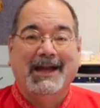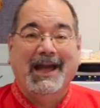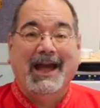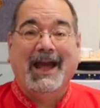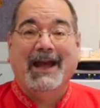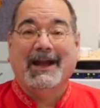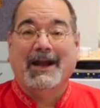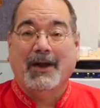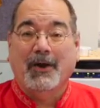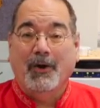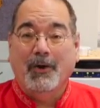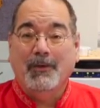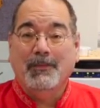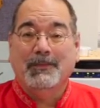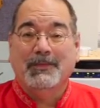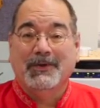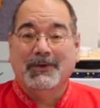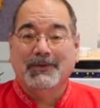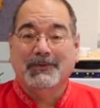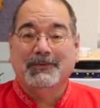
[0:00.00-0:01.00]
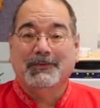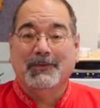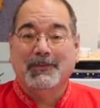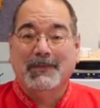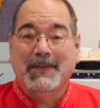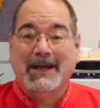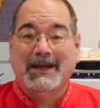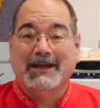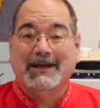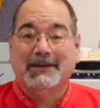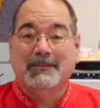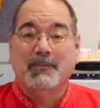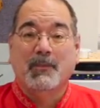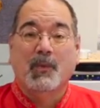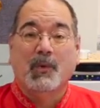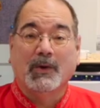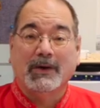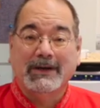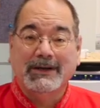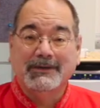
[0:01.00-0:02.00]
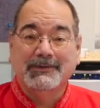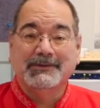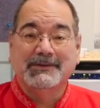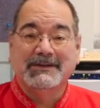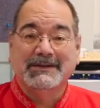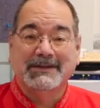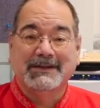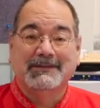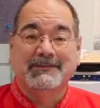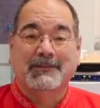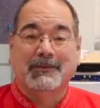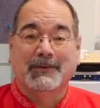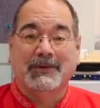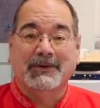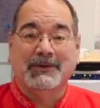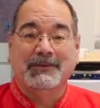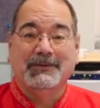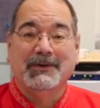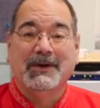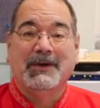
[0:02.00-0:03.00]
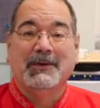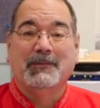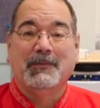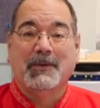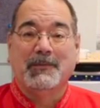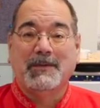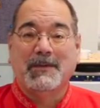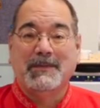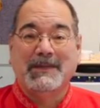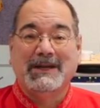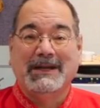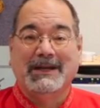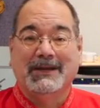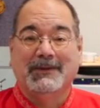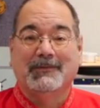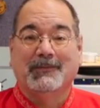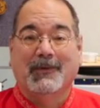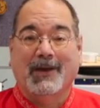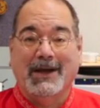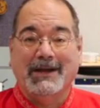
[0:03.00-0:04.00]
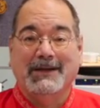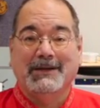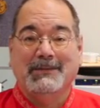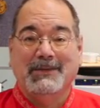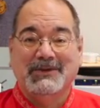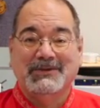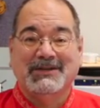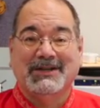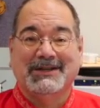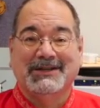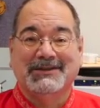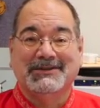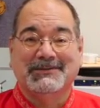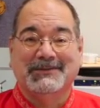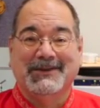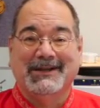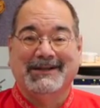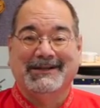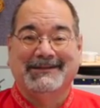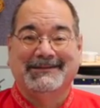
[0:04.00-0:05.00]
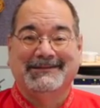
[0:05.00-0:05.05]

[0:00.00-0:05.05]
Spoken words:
And I hope those will make it more interesting for you when we begin writing music this week.